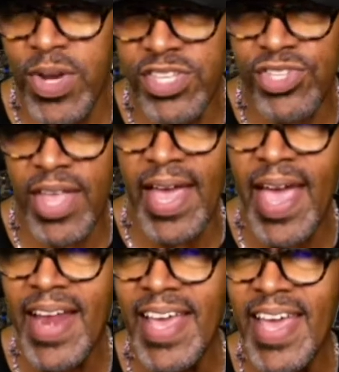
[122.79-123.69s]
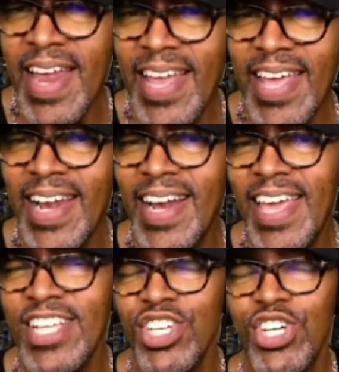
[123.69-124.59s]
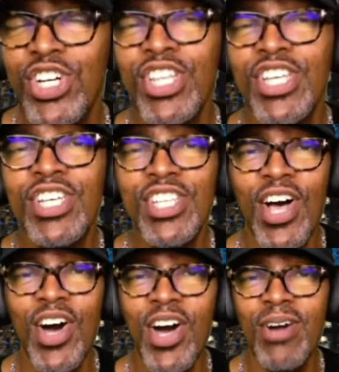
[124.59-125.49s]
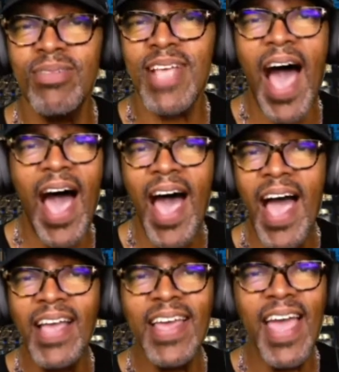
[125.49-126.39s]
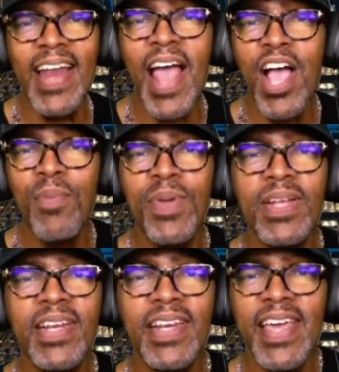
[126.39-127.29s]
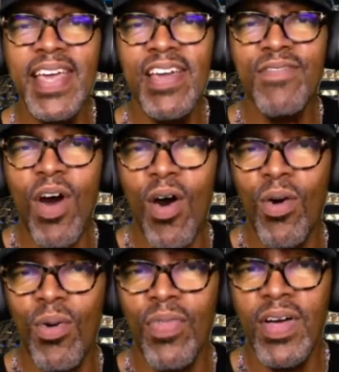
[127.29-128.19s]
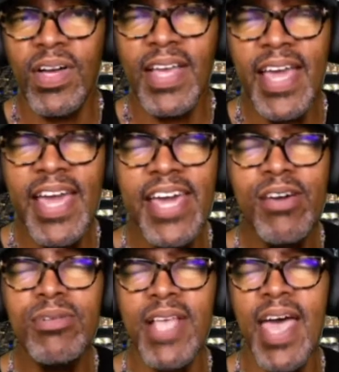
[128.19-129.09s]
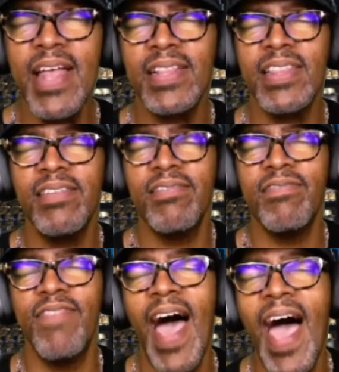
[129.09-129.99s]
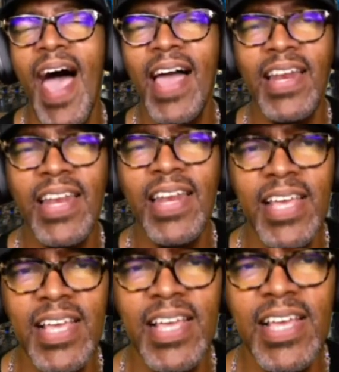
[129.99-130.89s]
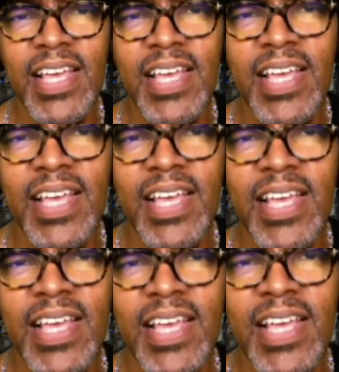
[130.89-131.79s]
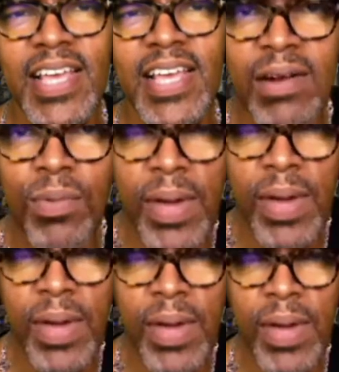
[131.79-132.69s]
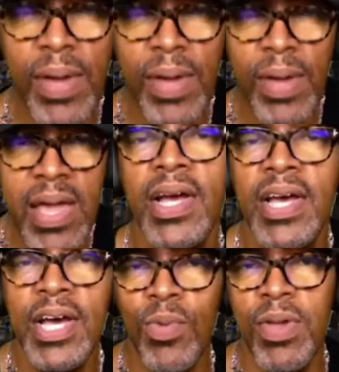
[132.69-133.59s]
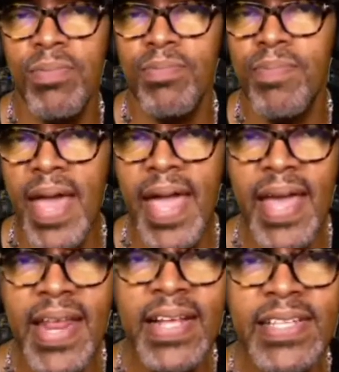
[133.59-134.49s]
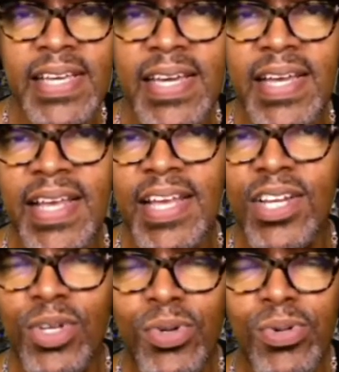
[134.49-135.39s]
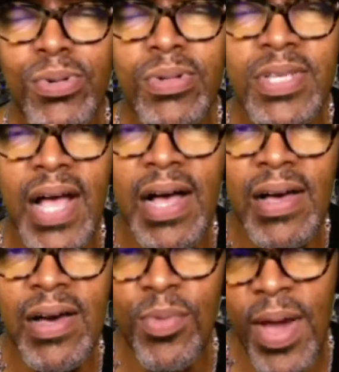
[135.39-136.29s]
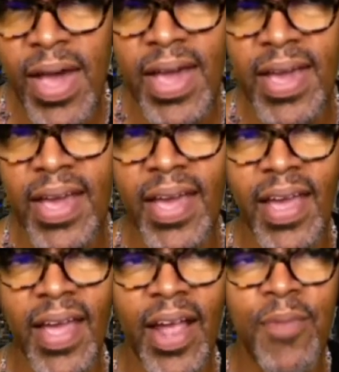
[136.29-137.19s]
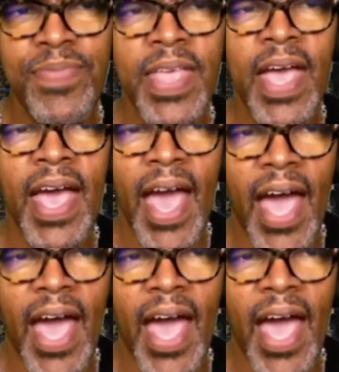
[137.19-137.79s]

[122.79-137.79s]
standing in each other's arms. I can't believe all the hills and the valleys that we walked through. We made it and didn't lose our way.